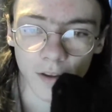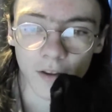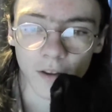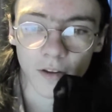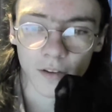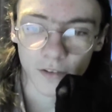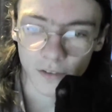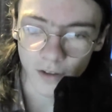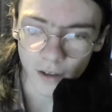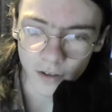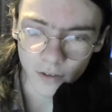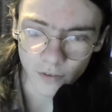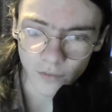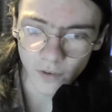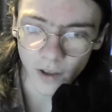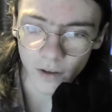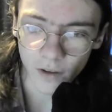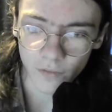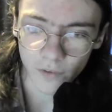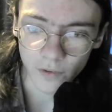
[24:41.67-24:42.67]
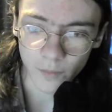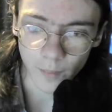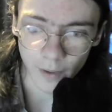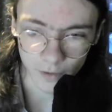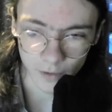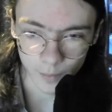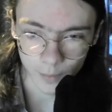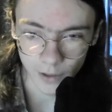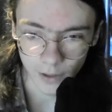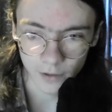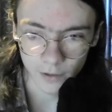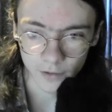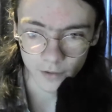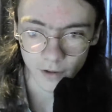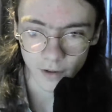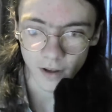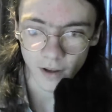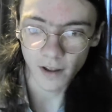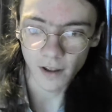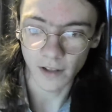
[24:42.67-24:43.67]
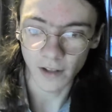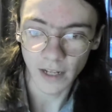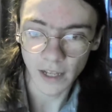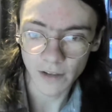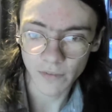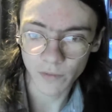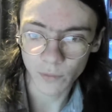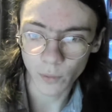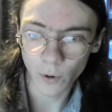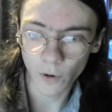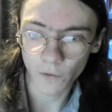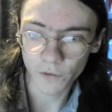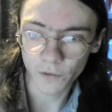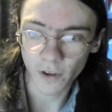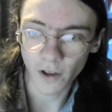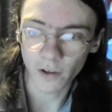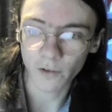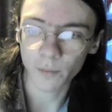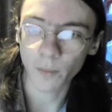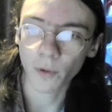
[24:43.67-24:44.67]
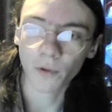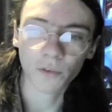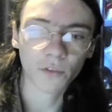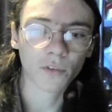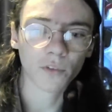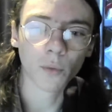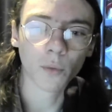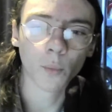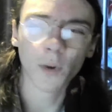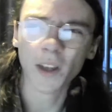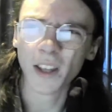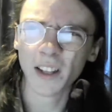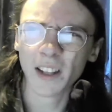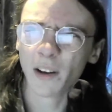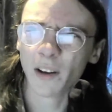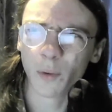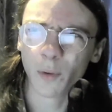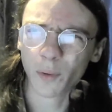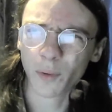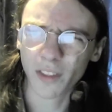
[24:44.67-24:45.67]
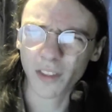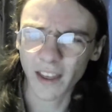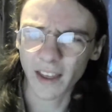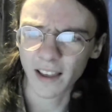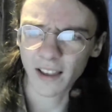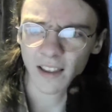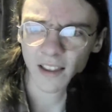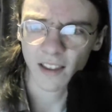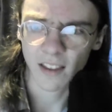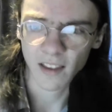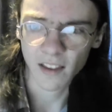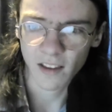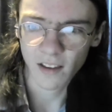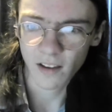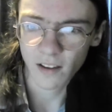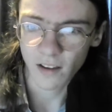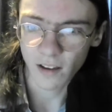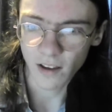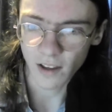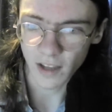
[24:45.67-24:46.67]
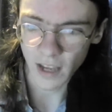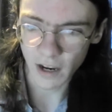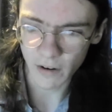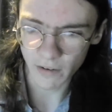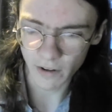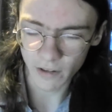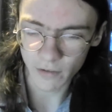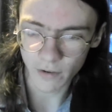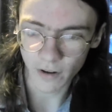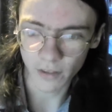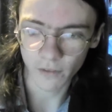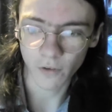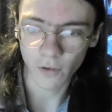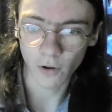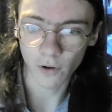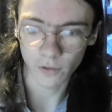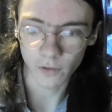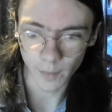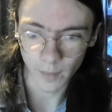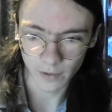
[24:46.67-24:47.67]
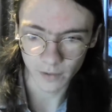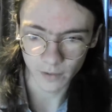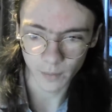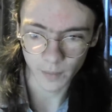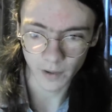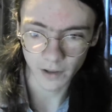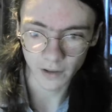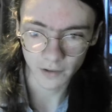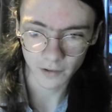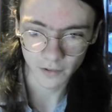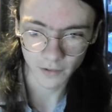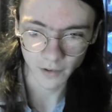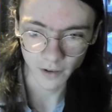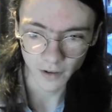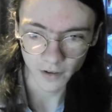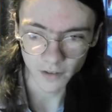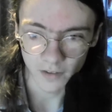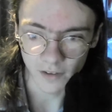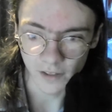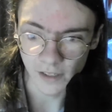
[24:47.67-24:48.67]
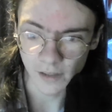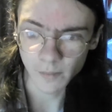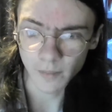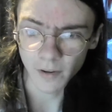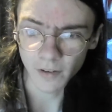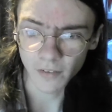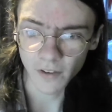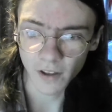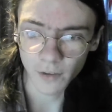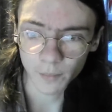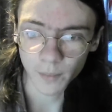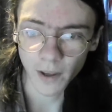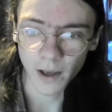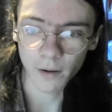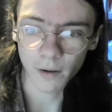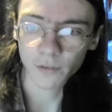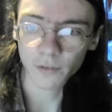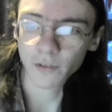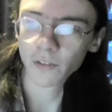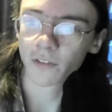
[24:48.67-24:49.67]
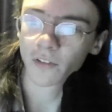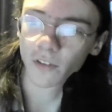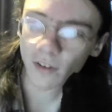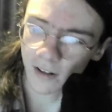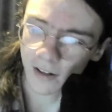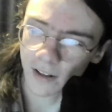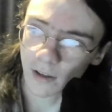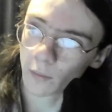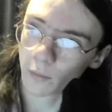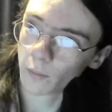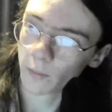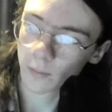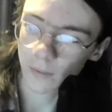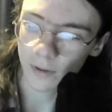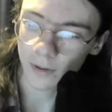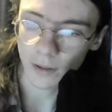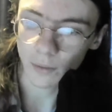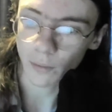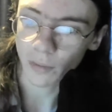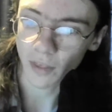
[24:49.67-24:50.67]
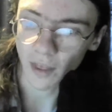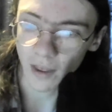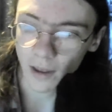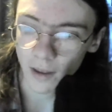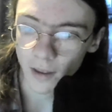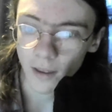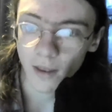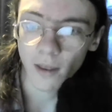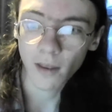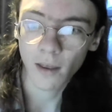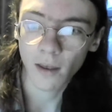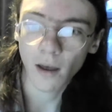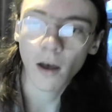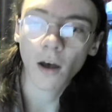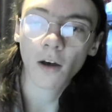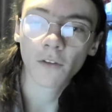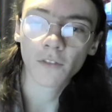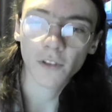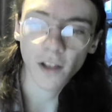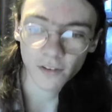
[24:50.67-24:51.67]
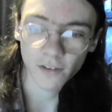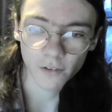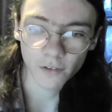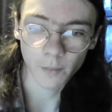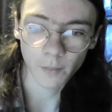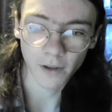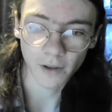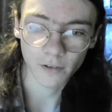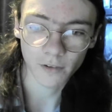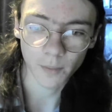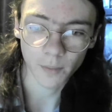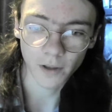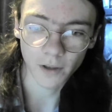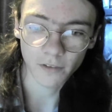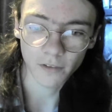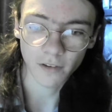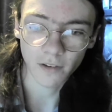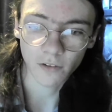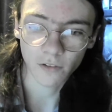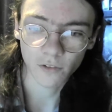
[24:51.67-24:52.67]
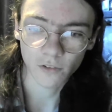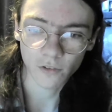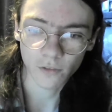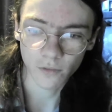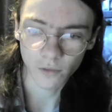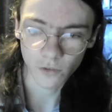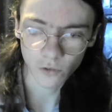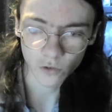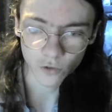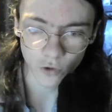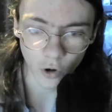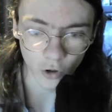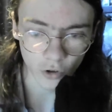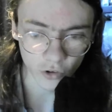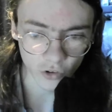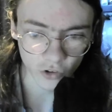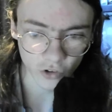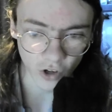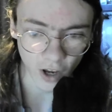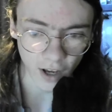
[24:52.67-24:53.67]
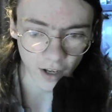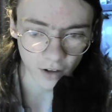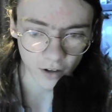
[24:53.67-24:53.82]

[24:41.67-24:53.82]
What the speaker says: Signs of Life is a masterpiece, and then Even Dwarfs Start Small is just a weird little thing. Aguirre, The Wrath of God is a masterpiece. The Enigma of Caspar Hauser is just a little thing. Heart of Glass is a masterpiece, and then Strozek,